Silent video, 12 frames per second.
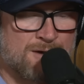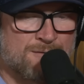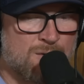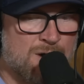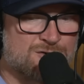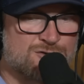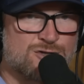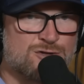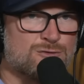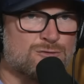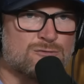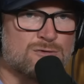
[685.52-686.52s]
I've watched
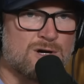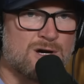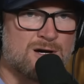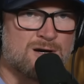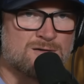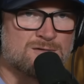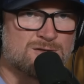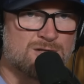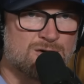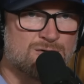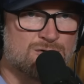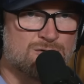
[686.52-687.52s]
you, you
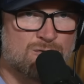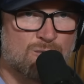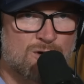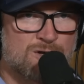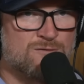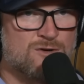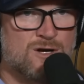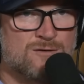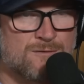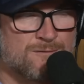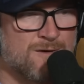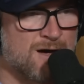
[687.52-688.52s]
know, do the work you've
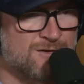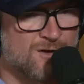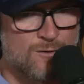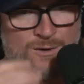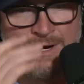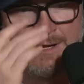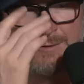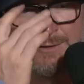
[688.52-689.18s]
done for Fox already